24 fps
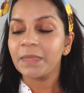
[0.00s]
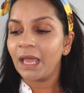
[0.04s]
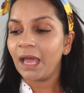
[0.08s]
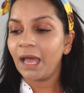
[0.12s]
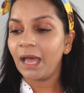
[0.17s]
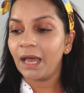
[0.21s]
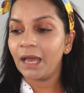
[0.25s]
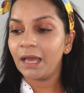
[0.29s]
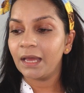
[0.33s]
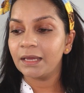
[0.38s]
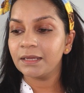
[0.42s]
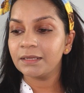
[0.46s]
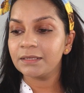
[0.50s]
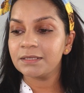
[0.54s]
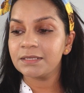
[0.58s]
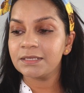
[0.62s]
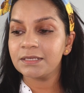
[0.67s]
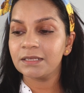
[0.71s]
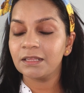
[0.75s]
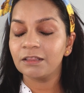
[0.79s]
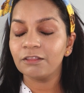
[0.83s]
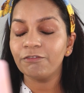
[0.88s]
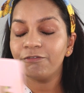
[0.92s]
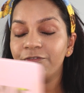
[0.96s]
And
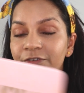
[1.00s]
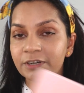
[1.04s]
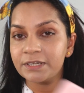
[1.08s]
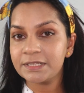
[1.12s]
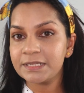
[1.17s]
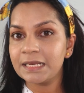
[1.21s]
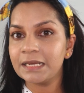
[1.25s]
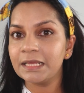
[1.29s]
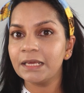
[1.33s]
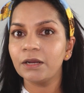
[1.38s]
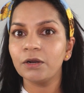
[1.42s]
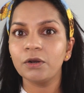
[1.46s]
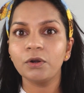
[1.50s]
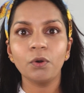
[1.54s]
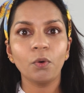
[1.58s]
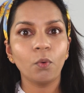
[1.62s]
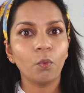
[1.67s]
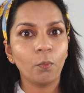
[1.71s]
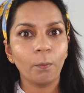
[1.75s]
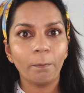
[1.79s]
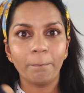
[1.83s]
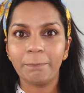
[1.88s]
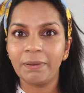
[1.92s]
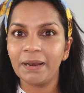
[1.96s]
the first layer
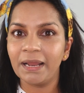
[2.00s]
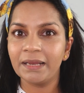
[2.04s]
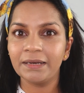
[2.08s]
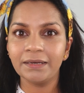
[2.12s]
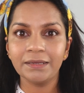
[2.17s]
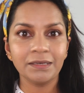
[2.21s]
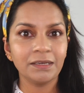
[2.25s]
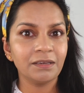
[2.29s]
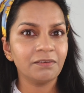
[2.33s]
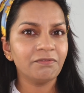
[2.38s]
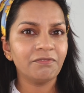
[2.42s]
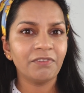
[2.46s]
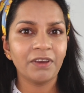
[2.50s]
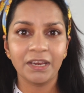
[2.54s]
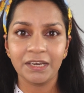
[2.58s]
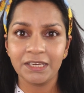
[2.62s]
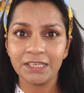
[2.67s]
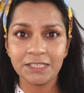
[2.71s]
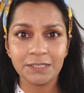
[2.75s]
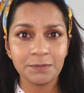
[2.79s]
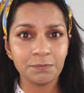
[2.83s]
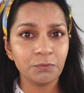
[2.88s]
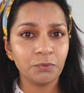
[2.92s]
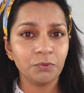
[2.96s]
blended in very
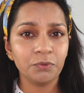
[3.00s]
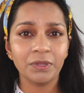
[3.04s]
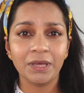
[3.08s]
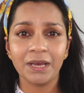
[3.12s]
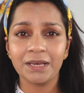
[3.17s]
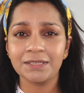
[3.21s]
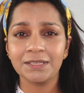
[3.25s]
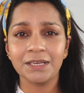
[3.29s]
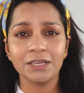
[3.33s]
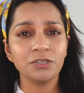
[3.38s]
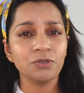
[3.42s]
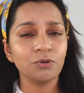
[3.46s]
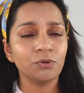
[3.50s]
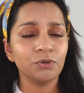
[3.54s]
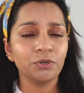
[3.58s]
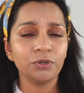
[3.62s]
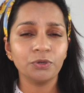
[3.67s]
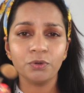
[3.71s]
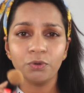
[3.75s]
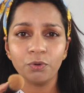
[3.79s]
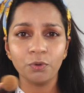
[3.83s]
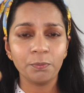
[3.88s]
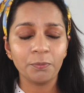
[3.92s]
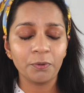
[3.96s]
smooth, as I told you,
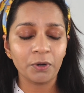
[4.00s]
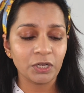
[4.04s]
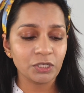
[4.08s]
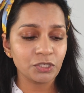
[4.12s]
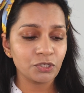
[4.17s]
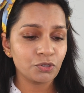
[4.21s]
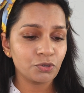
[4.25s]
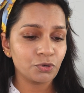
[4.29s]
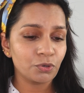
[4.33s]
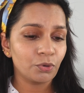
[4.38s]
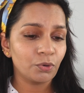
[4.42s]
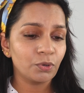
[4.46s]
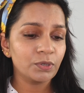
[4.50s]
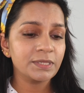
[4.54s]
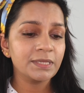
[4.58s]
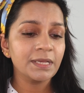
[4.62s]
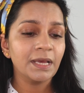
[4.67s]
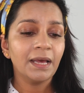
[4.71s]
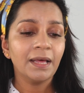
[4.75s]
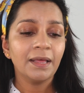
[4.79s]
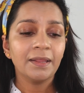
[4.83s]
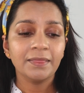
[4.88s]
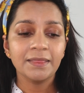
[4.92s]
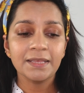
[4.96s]
no brush strokes.
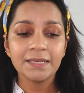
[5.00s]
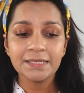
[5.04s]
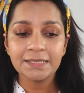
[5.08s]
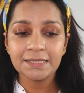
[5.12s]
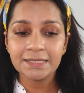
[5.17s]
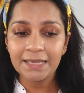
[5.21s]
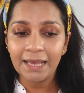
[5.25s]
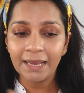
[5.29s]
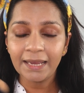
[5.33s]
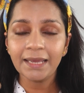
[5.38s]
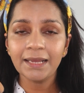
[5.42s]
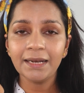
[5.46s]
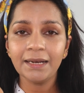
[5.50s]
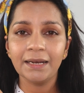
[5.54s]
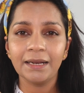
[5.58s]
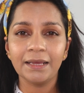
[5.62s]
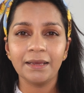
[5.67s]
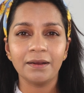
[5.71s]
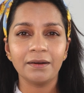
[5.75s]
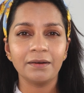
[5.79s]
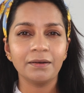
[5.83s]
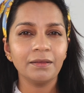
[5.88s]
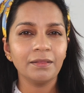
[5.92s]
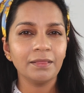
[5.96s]
The second
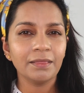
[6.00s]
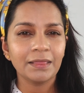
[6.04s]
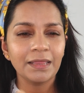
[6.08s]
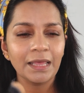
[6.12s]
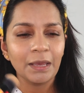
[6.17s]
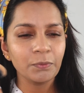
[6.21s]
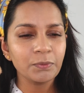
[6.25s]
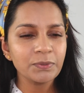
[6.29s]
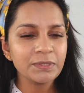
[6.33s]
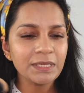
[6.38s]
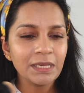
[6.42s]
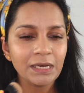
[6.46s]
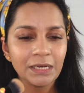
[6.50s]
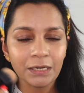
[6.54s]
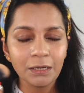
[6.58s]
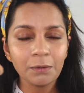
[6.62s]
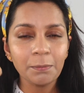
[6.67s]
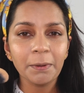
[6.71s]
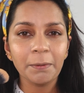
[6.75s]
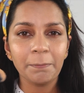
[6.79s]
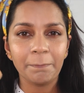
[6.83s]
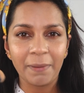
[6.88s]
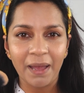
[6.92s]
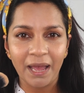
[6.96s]
layer, there was a little
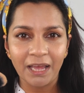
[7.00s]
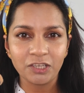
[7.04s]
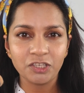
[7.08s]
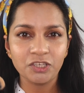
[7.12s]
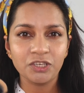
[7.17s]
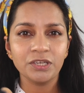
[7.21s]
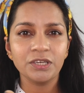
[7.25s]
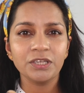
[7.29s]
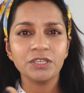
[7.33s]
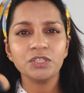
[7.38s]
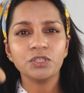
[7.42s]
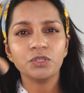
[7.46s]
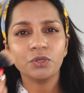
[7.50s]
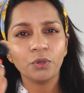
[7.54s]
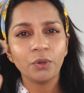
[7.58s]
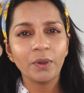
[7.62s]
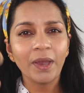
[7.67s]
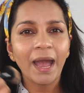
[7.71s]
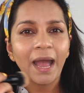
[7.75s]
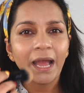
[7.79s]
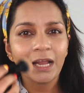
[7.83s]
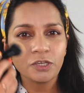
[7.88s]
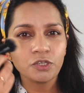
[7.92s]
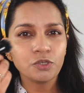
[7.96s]
bit patchiness, so you
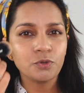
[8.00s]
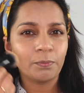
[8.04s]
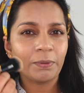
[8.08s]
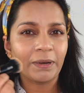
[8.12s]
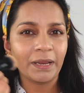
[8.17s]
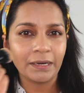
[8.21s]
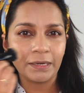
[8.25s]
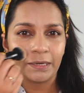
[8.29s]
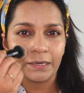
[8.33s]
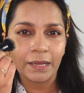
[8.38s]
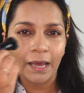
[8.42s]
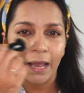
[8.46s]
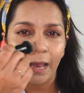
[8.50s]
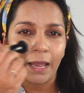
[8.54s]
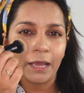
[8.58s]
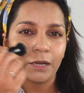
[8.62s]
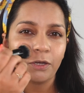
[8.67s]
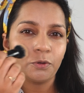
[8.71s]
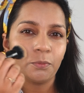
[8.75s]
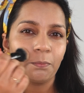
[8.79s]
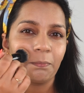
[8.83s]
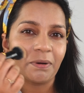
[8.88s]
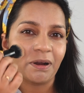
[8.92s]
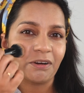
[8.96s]
had to blend it. I
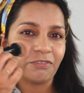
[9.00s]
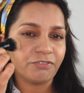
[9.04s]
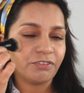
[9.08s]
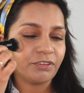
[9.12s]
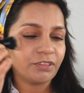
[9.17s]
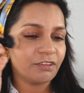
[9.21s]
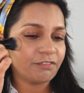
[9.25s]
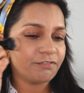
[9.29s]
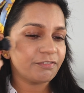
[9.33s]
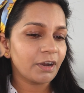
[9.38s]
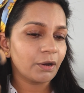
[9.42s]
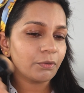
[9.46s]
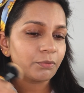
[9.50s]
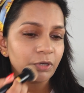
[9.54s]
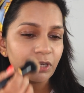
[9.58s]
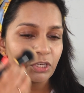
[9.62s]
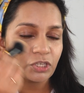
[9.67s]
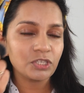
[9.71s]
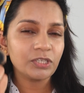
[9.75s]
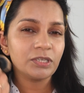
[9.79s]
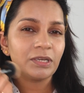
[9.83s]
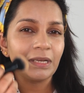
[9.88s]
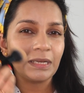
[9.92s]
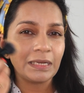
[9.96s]
had to buff in the
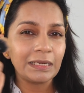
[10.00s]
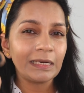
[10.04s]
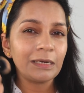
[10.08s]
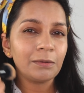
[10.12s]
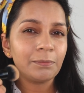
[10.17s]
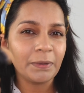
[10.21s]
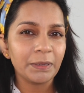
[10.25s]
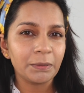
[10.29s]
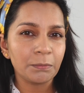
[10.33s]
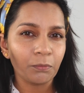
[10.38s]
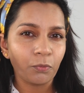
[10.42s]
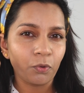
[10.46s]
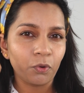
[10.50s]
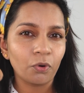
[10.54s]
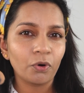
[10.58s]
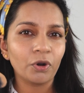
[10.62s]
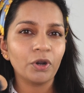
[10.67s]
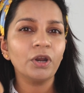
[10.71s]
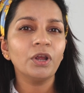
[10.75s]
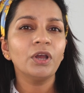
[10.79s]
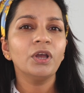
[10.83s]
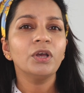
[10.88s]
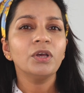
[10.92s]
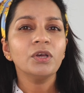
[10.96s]
foundation a little bit
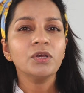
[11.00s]
more.